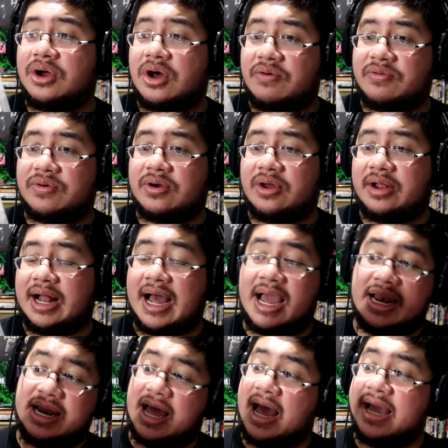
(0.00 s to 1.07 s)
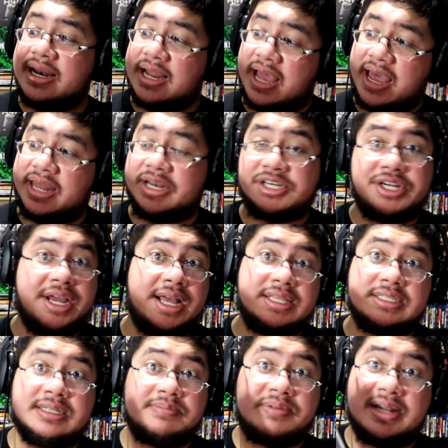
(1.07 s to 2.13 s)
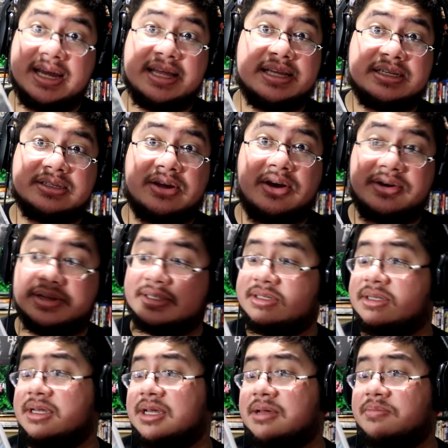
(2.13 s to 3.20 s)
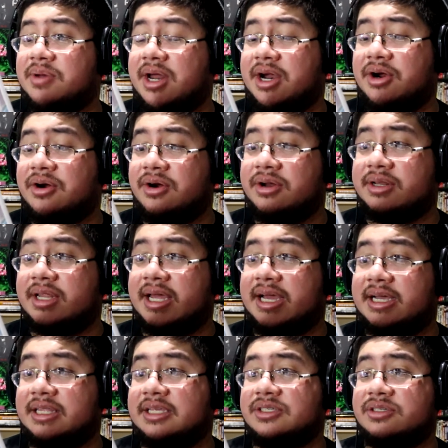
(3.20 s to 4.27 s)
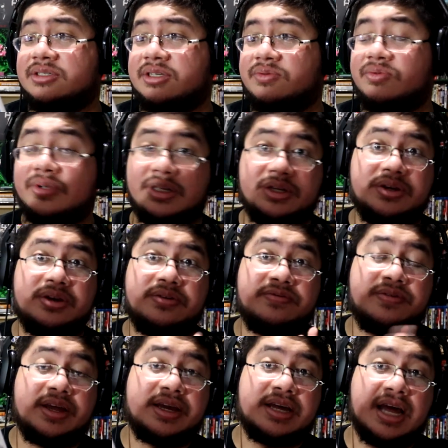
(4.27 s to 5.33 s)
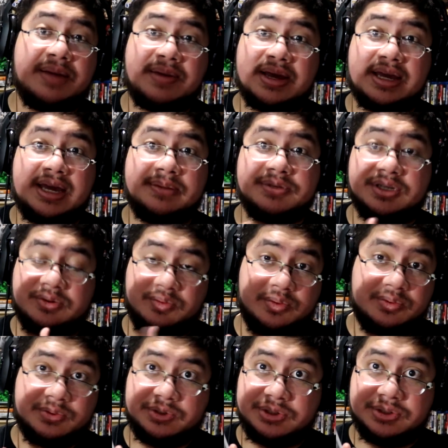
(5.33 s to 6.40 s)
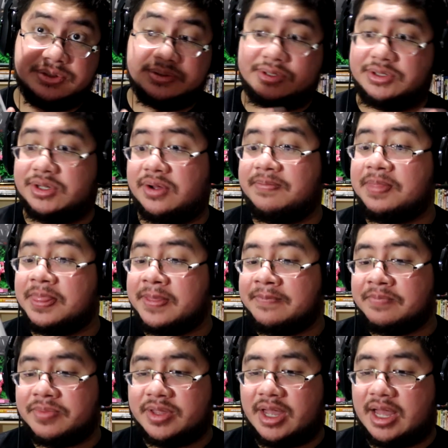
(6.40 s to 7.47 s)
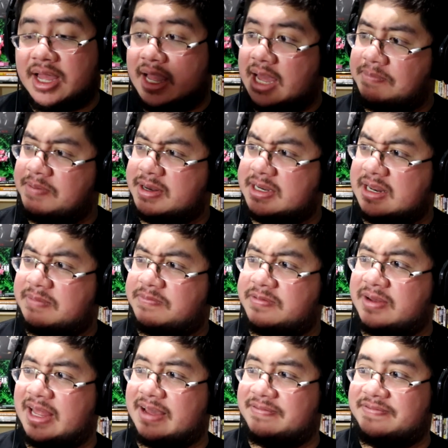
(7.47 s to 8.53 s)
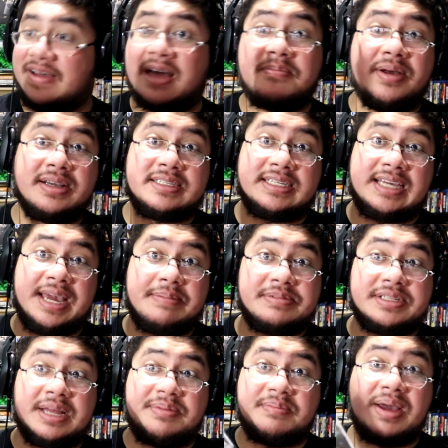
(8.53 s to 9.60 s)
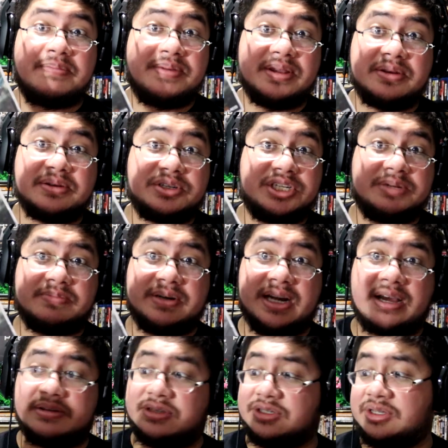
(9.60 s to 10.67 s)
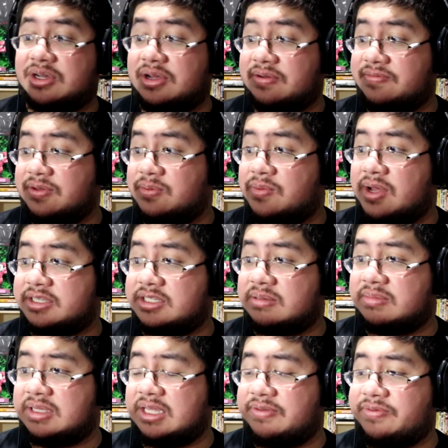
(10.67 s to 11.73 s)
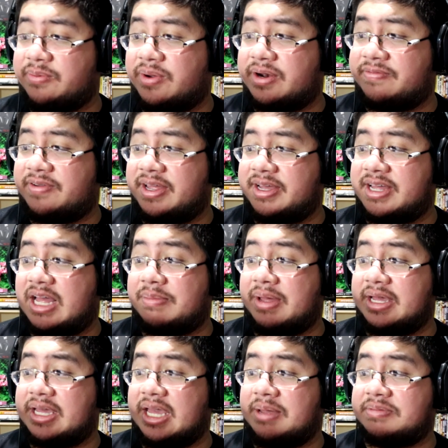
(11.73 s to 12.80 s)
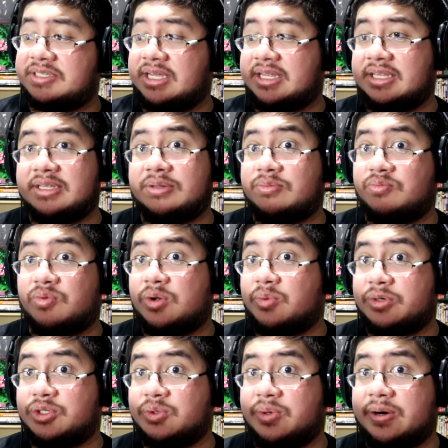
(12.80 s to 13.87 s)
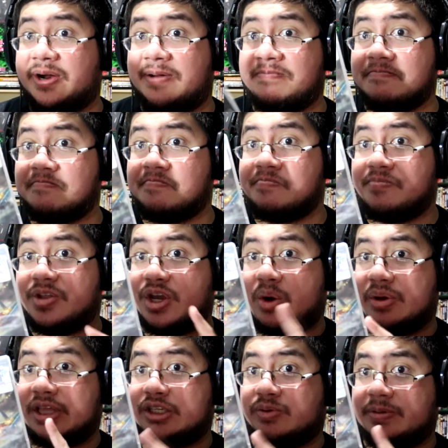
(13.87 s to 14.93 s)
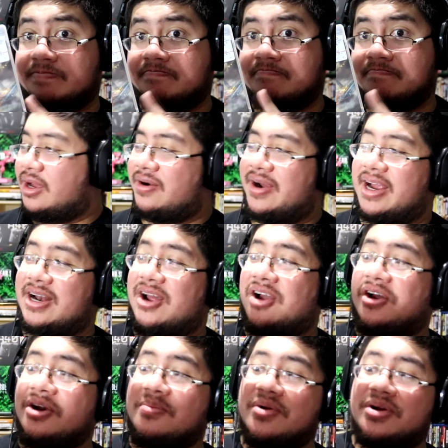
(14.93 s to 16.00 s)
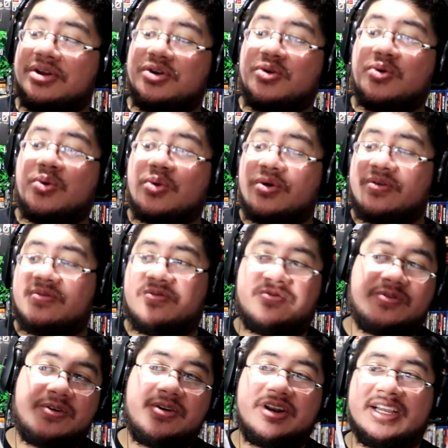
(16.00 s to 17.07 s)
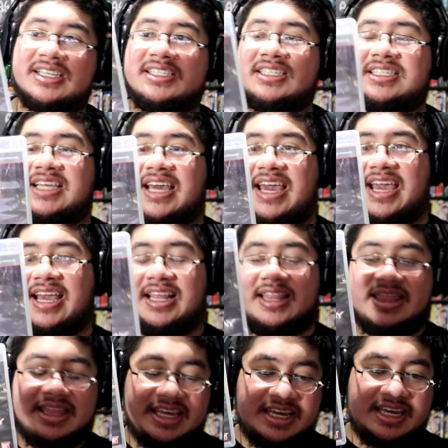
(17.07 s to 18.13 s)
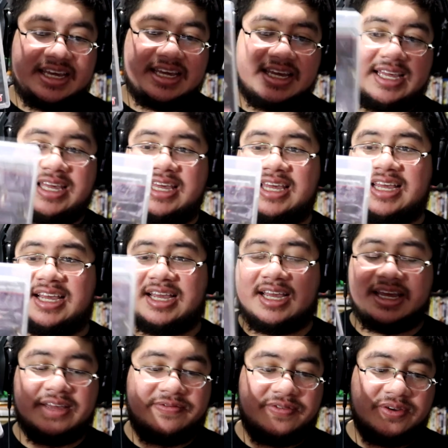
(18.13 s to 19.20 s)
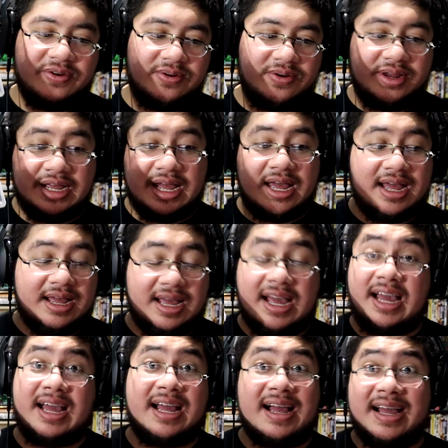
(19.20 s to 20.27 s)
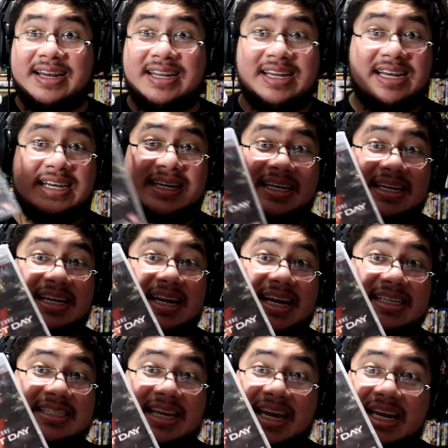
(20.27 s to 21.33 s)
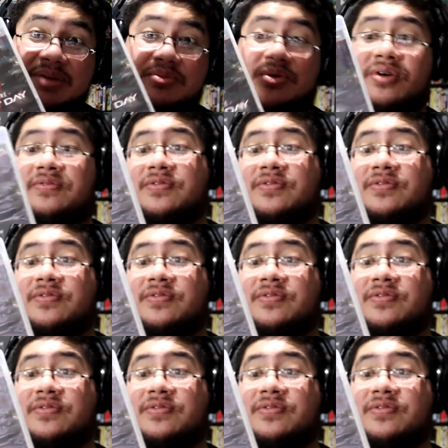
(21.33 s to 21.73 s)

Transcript: Overall, I I had a chance to play this, honest, but I heard like this is a really good flight combat game set in World War II. So uh, I picked it up for like five bucks at GameStop. It might be a little cheaper now. So if you want some, if you want a flight combat game set in World War II era, go with this one. All right, Armored Core Verdict Day. The if you're I, I need, need I say anymore?